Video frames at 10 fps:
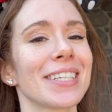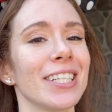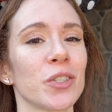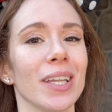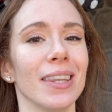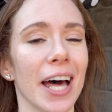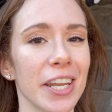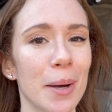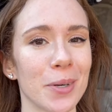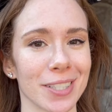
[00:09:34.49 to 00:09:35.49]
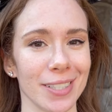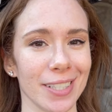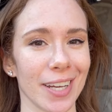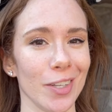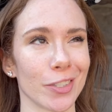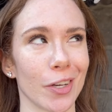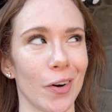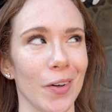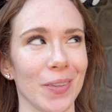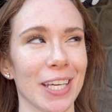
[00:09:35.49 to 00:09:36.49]
get into a lot of numbers and details,
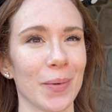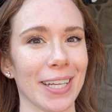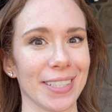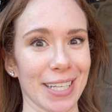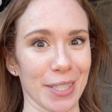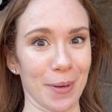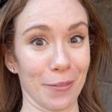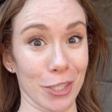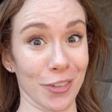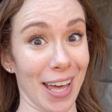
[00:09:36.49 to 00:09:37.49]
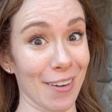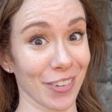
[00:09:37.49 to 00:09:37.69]
so I think we need a tasty beverage for that